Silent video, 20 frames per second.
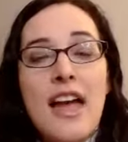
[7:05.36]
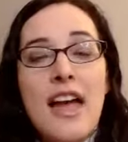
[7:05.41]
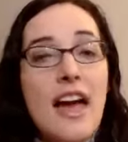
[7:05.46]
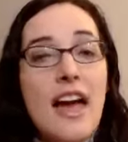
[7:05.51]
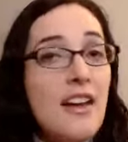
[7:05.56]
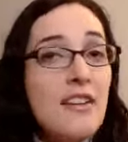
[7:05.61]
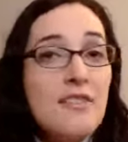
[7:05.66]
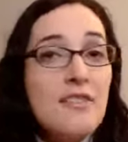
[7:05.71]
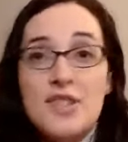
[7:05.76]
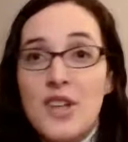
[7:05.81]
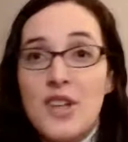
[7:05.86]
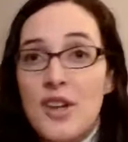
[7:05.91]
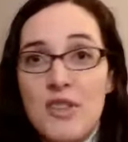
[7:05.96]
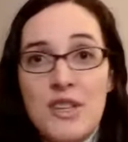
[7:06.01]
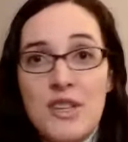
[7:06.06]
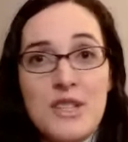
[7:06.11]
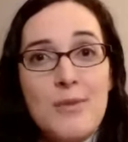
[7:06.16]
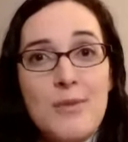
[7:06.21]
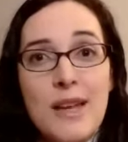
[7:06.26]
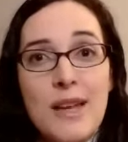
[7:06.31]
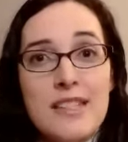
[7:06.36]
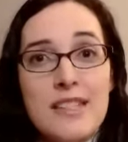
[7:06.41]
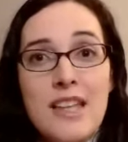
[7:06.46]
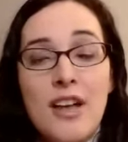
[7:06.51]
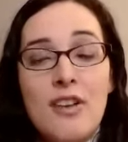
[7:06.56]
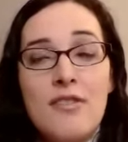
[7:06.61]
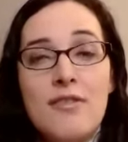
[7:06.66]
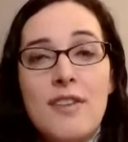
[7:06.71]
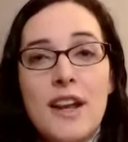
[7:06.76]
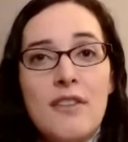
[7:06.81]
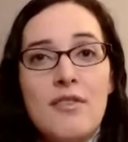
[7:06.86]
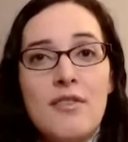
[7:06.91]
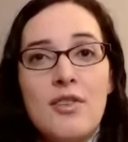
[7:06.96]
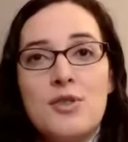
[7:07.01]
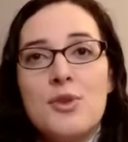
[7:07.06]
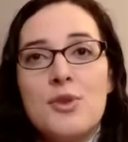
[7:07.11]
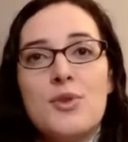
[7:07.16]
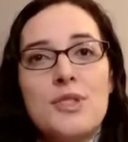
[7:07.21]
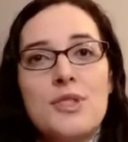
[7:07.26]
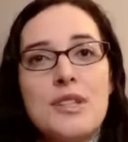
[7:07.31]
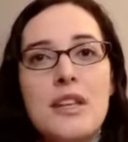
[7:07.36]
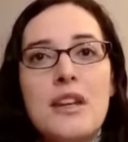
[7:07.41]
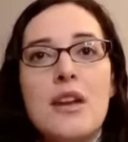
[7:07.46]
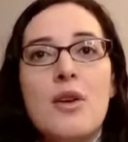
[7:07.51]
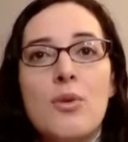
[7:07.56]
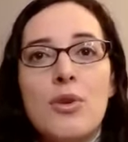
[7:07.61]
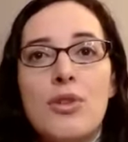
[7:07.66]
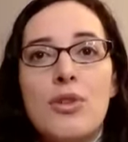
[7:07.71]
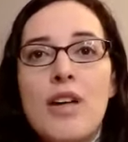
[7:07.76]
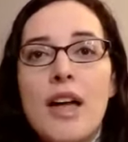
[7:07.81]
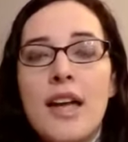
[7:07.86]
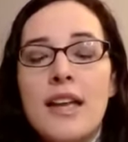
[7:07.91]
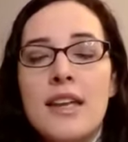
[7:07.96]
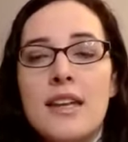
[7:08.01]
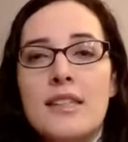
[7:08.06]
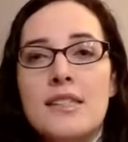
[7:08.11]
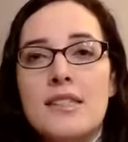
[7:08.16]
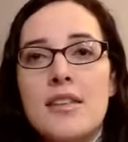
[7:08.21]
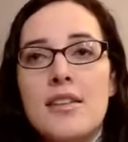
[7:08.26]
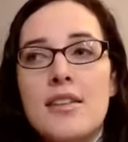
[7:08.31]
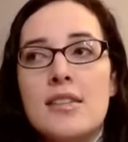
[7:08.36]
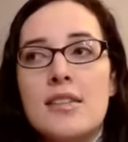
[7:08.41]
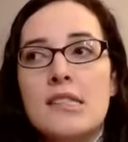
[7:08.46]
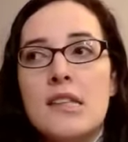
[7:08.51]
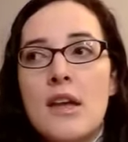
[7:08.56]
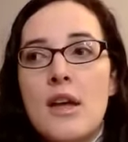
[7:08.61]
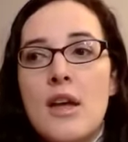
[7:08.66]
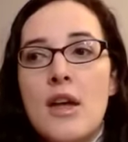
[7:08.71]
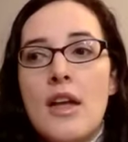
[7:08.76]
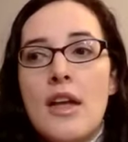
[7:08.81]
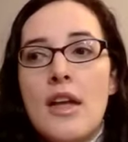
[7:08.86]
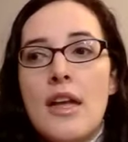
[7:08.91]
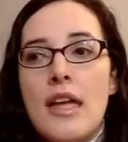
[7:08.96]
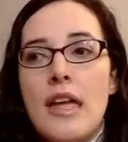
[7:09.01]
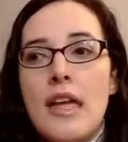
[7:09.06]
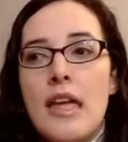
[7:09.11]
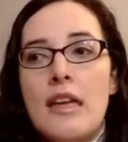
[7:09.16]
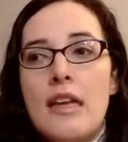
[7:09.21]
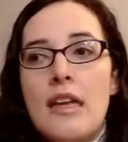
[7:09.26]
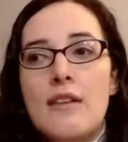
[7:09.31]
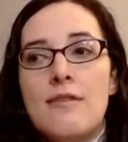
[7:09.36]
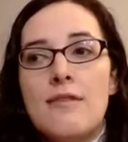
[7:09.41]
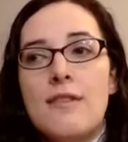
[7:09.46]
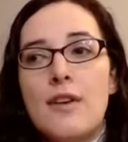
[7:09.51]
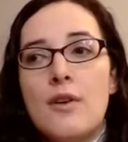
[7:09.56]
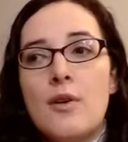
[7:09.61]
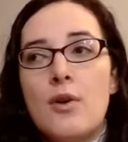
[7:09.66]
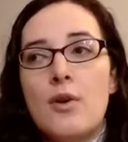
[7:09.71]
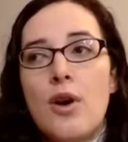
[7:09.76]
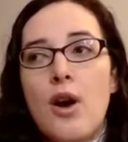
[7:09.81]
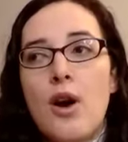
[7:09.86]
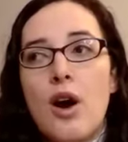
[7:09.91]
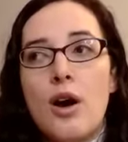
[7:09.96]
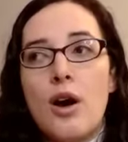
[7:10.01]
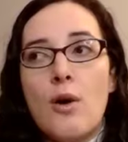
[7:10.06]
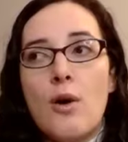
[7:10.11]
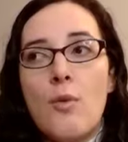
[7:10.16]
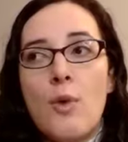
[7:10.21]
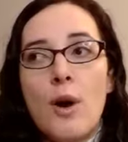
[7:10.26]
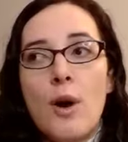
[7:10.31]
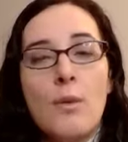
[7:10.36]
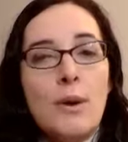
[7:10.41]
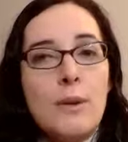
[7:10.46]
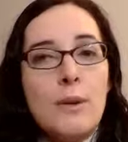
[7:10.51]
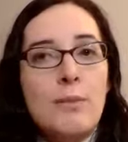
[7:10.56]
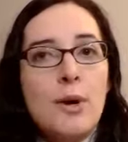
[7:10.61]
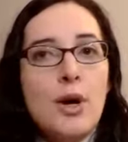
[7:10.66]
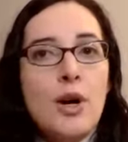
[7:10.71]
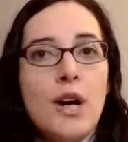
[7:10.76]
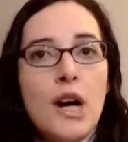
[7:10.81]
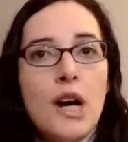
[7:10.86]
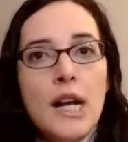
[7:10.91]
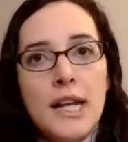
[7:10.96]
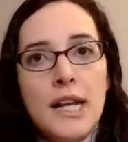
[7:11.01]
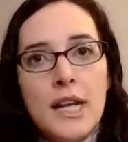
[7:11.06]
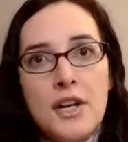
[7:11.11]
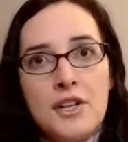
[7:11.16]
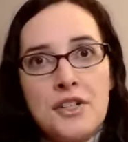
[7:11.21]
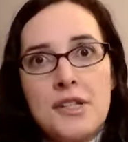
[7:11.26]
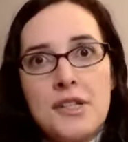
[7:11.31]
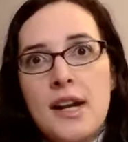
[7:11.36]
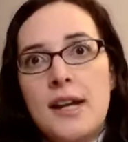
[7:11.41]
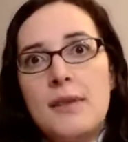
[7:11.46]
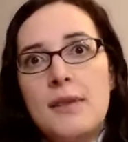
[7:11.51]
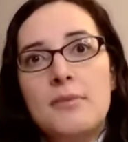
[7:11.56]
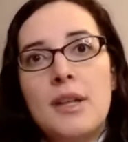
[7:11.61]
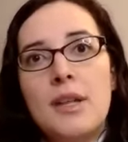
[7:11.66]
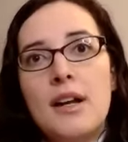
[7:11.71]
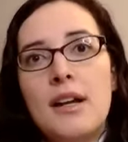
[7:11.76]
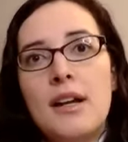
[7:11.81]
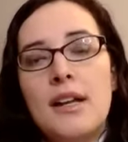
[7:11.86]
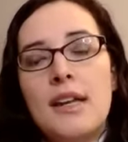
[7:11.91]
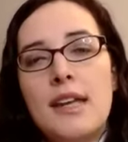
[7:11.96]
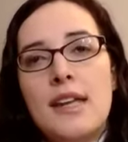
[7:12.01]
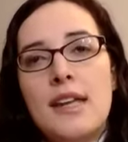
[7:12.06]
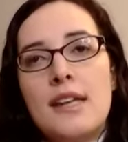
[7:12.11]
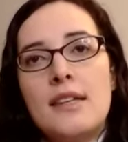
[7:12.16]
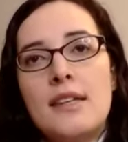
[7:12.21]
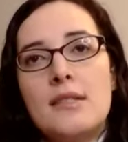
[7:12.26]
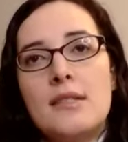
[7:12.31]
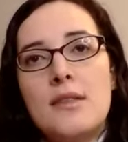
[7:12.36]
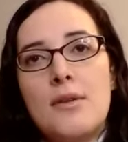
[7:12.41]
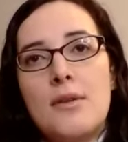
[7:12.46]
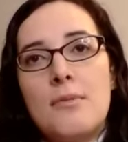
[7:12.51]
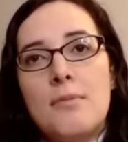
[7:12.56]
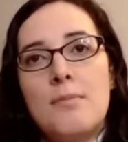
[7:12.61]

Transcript: I have done this myself, and I've also seen it with clients, is if what we put in our time block is